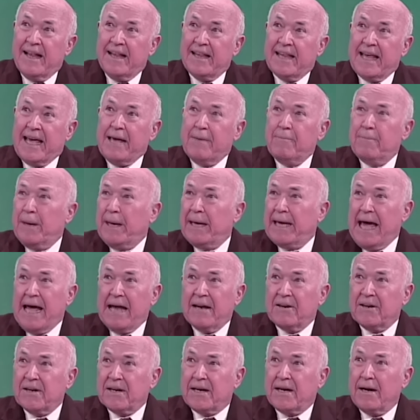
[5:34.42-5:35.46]
they
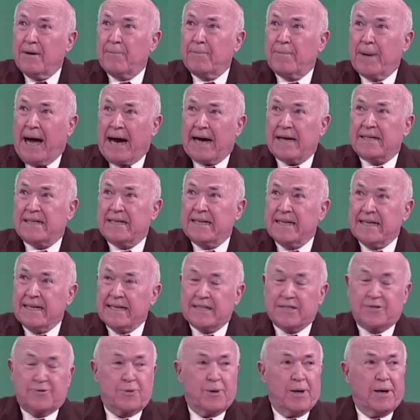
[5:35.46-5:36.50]
began to come back to
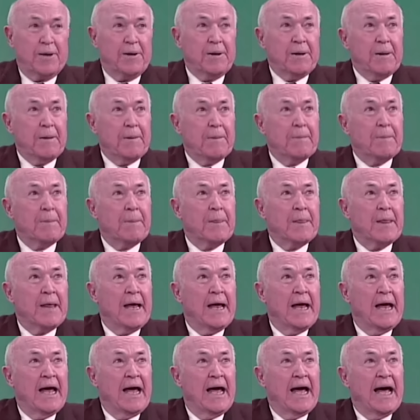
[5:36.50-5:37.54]
Israel,
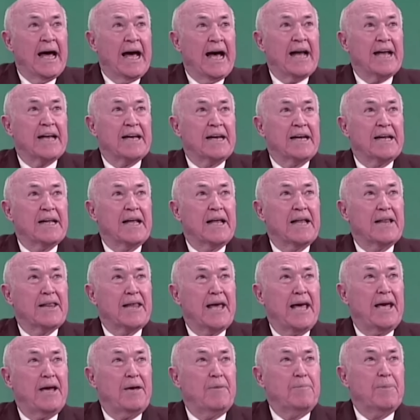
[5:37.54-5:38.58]
and
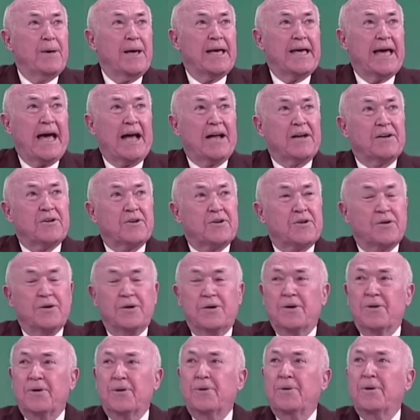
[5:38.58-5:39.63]
they began
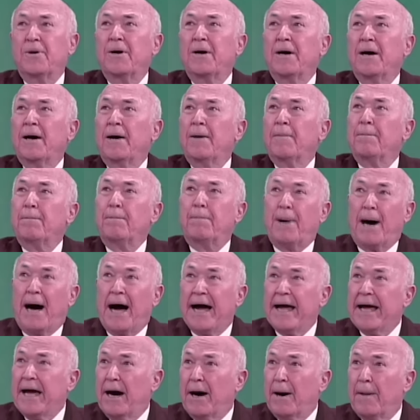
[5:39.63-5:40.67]
to
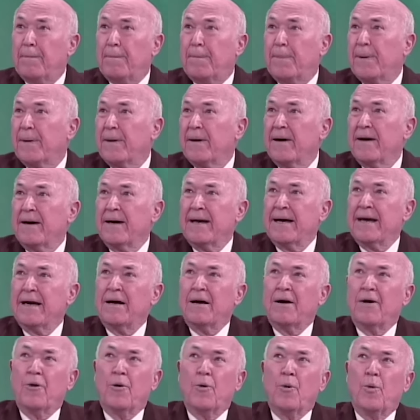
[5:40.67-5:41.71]
buy up
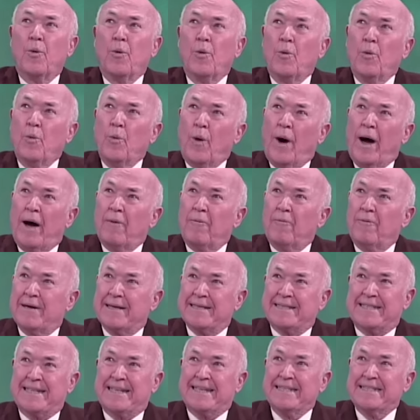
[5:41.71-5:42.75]
what
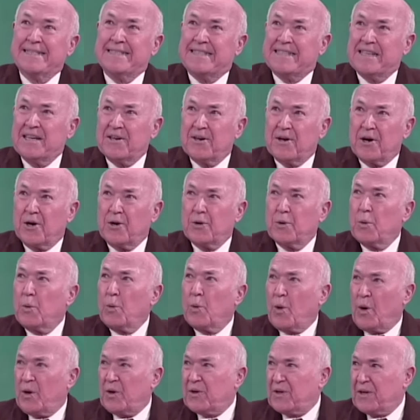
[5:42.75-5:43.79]
was considered
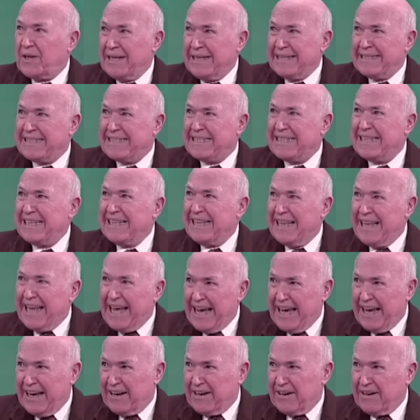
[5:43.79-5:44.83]
worthless
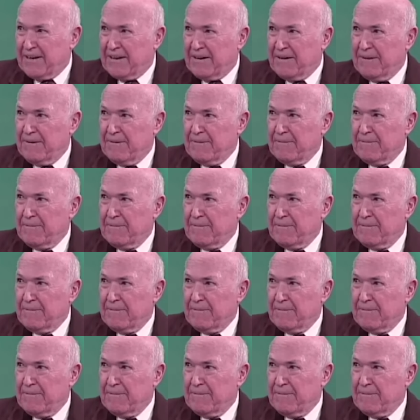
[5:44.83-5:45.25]
land.